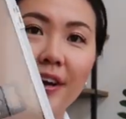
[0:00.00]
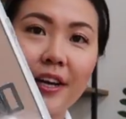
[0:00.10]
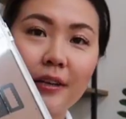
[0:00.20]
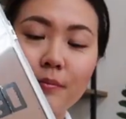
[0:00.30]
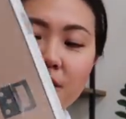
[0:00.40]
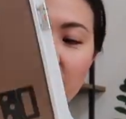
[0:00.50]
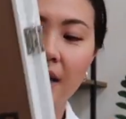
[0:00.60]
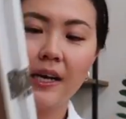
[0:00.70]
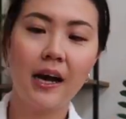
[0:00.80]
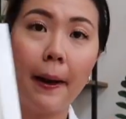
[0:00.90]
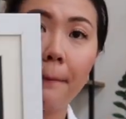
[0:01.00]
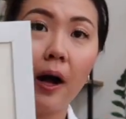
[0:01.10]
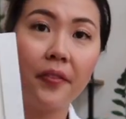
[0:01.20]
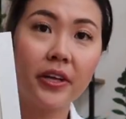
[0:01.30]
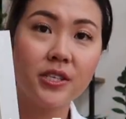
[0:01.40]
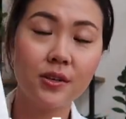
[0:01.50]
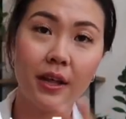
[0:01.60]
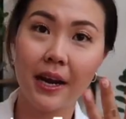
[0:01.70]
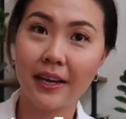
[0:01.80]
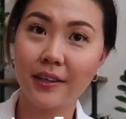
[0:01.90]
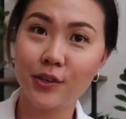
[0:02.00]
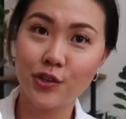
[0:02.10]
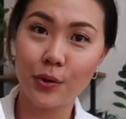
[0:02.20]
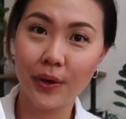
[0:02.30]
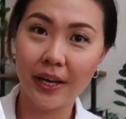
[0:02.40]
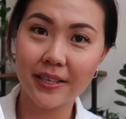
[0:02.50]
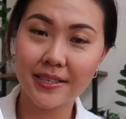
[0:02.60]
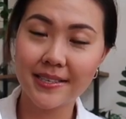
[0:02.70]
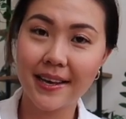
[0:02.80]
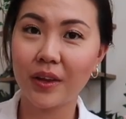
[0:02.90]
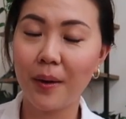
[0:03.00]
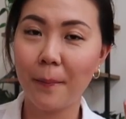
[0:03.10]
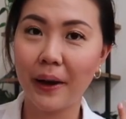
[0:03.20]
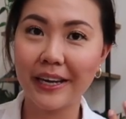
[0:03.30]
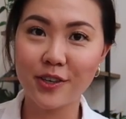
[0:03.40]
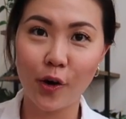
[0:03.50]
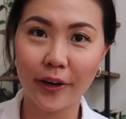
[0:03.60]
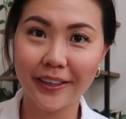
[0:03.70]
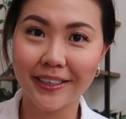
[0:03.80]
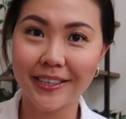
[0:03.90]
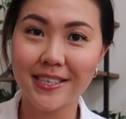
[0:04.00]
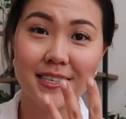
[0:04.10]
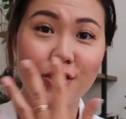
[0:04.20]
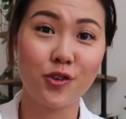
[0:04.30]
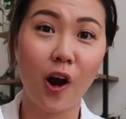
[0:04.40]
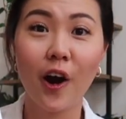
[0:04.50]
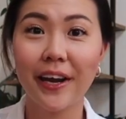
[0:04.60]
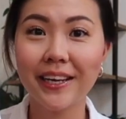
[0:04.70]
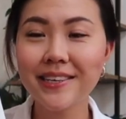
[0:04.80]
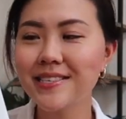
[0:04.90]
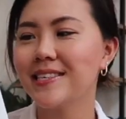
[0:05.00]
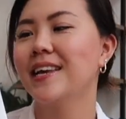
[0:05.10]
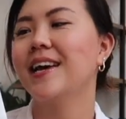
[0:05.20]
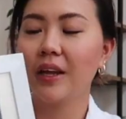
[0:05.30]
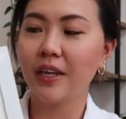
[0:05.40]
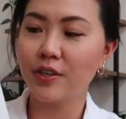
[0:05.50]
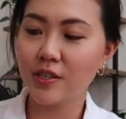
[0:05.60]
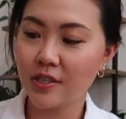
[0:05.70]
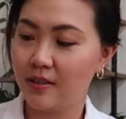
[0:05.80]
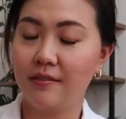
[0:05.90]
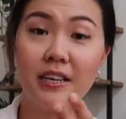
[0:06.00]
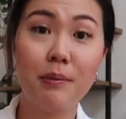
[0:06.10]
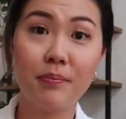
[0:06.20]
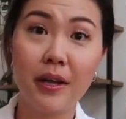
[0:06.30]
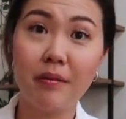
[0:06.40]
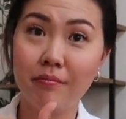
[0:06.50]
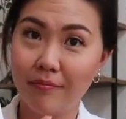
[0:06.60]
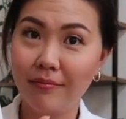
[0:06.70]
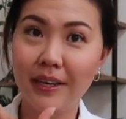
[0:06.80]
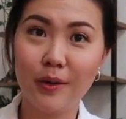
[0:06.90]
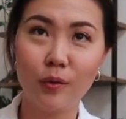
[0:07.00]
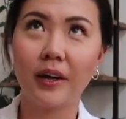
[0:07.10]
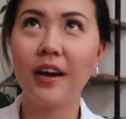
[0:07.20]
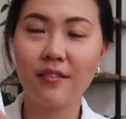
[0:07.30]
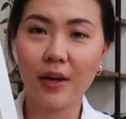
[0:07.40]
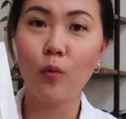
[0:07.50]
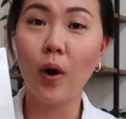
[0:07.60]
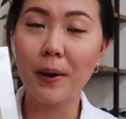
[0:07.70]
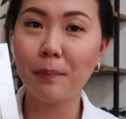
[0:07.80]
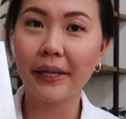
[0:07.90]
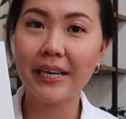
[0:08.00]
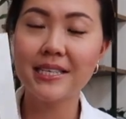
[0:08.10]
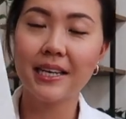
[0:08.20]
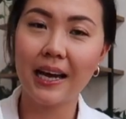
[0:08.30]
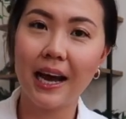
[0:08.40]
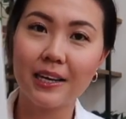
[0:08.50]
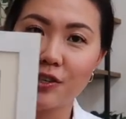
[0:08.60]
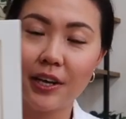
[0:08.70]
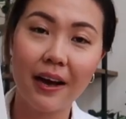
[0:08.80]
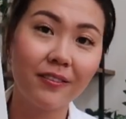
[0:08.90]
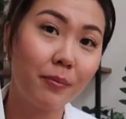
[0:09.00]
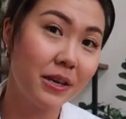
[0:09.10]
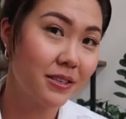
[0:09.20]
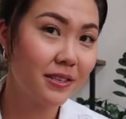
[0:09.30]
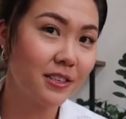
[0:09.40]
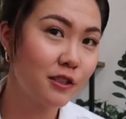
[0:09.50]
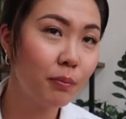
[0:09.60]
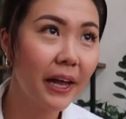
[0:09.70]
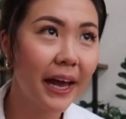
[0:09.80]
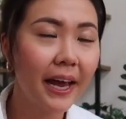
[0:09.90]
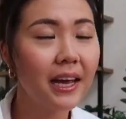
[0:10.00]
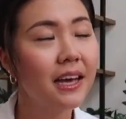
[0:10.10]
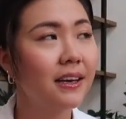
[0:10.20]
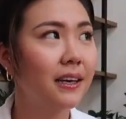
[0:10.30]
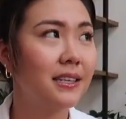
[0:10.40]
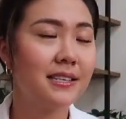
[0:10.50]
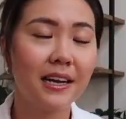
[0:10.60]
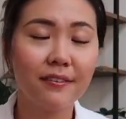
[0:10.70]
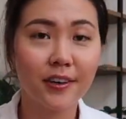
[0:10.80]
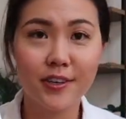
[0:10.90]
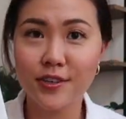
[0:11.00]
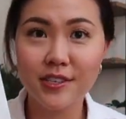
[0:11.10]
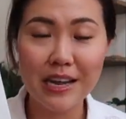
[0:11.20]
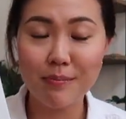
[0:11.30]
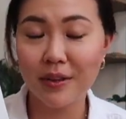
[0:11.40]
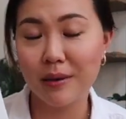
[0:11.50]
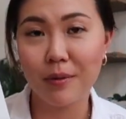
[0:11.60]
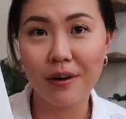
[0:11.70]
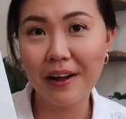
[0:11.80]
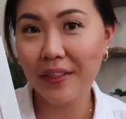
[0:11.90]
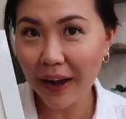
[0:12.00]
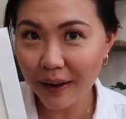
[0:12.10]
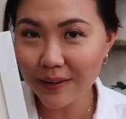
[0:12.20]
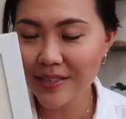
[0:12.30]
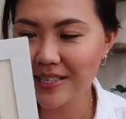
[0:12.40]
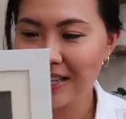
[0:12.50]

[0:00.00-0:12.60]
frames. I bought this so that I can showcase my daughter's drawings and just keep them in kind of like one place and actually have them as a display instead of her just taping them around the house.